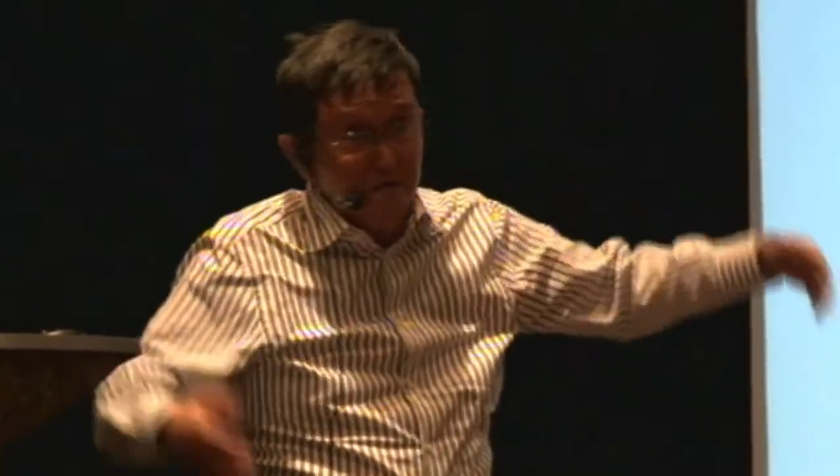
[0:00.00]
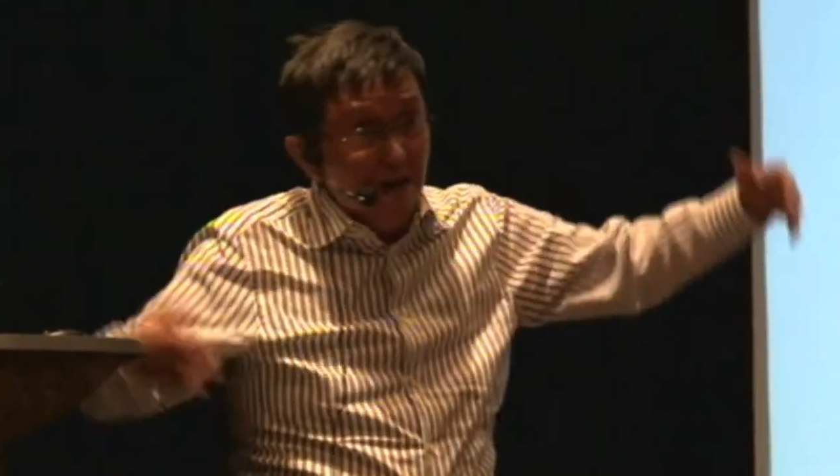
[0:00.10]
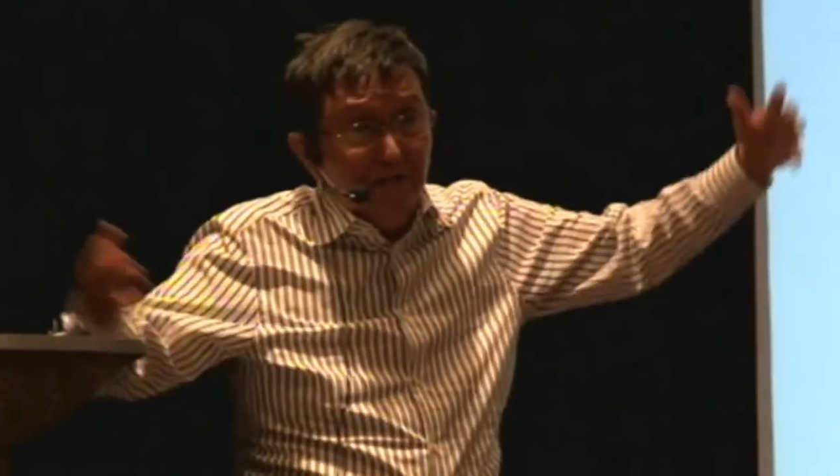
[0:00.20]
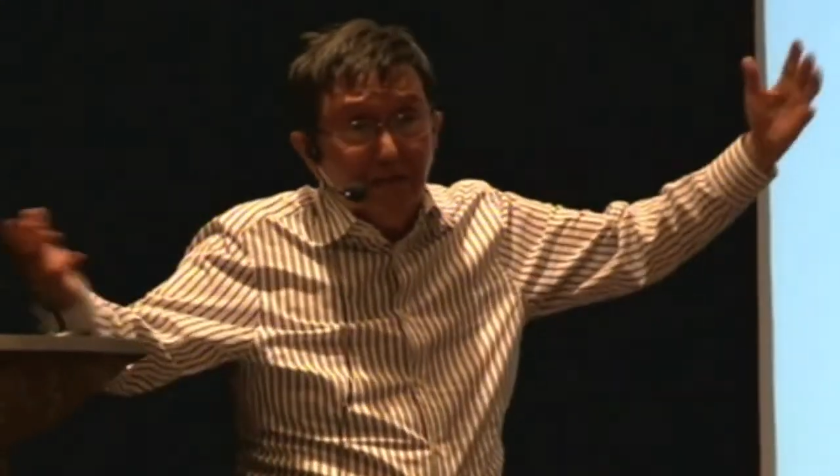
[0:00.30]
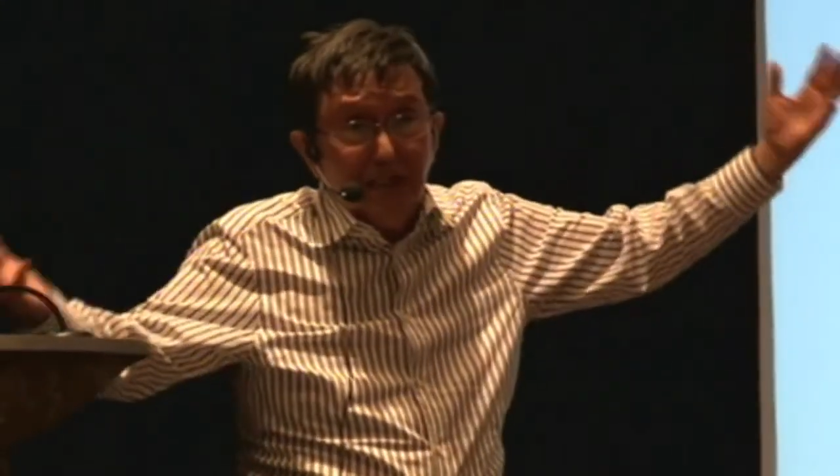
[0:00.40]

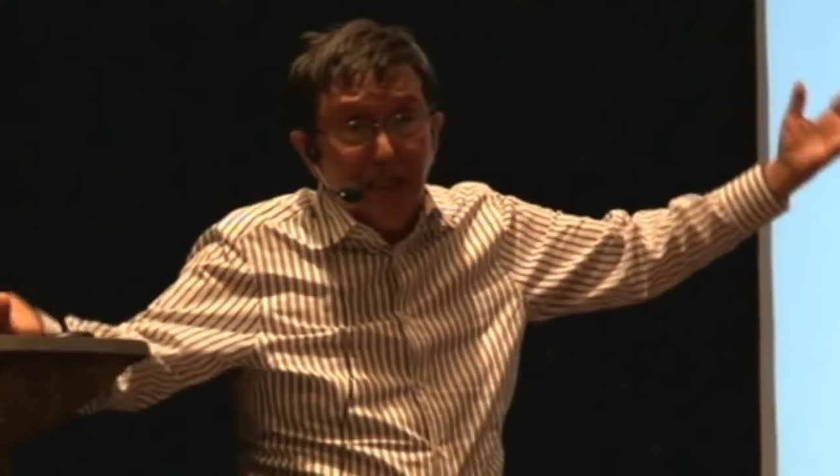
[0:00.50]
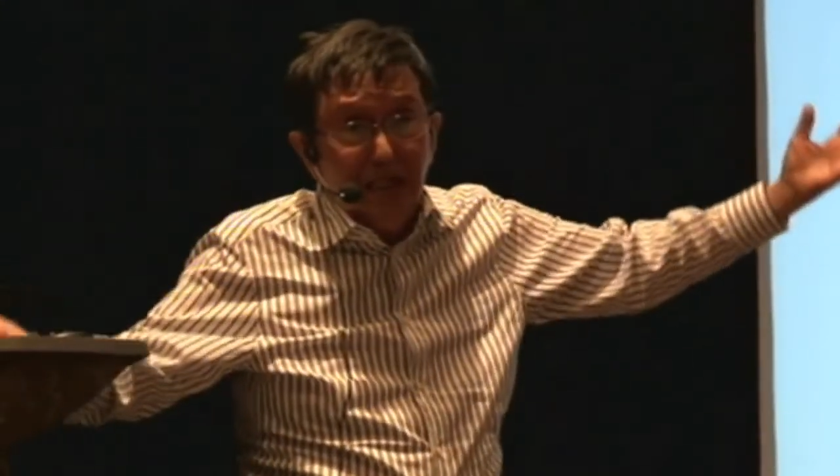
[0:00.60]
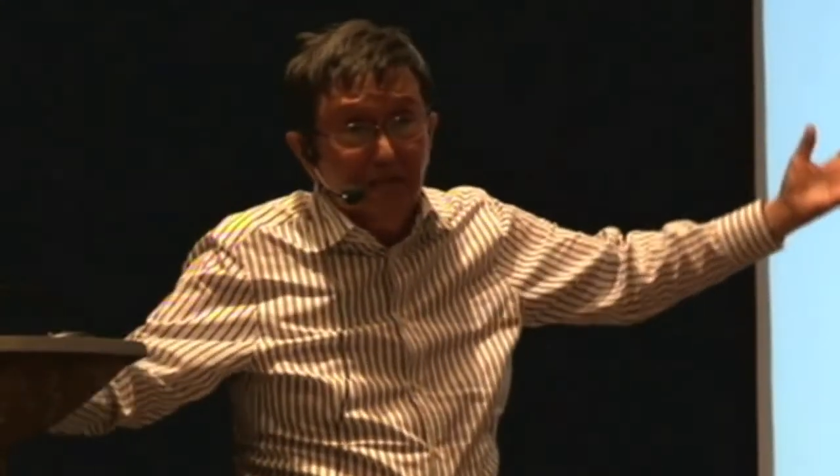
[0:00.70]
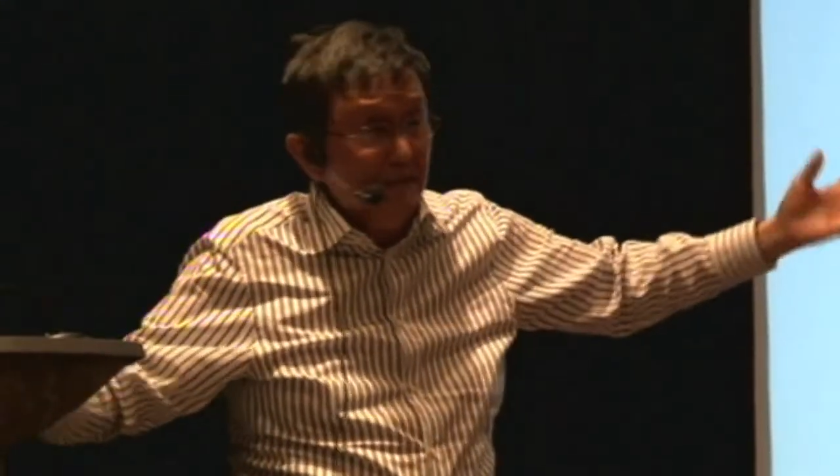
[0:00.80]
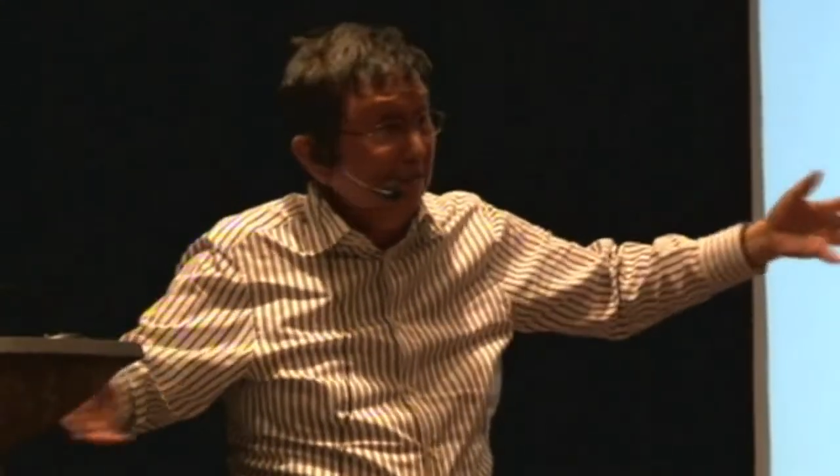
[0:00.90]

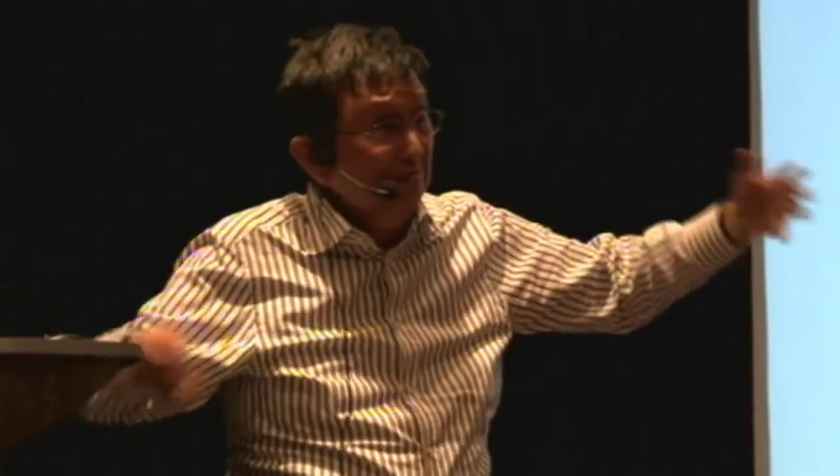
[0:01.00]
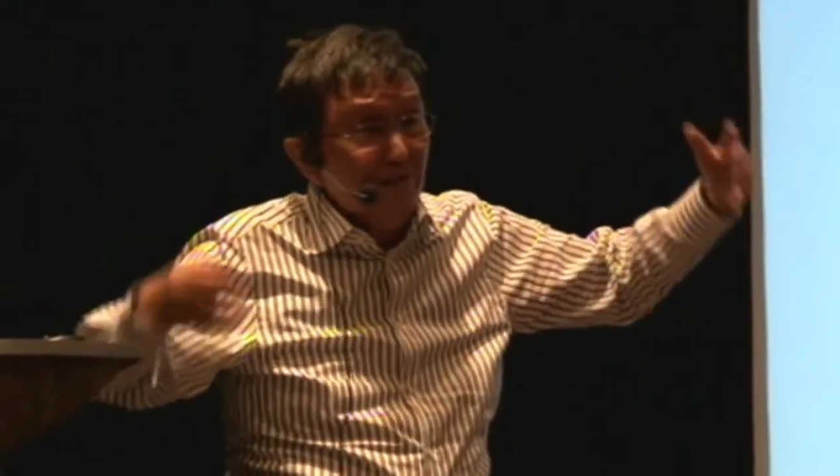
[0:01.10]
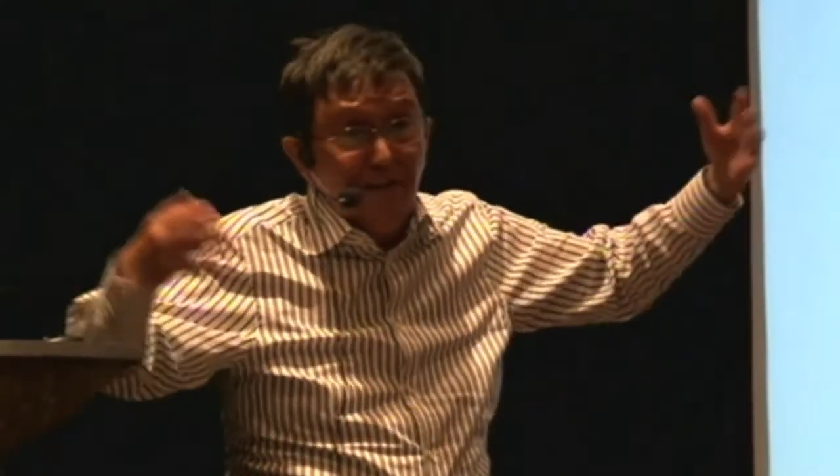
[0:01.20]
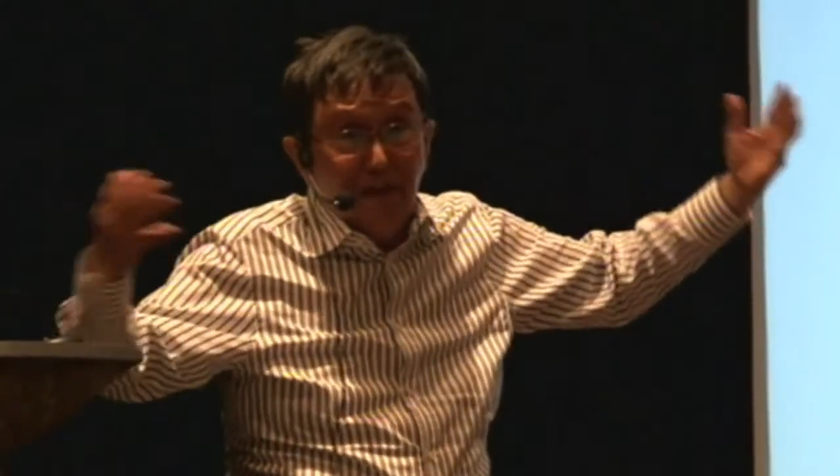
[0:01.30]
wealthy and very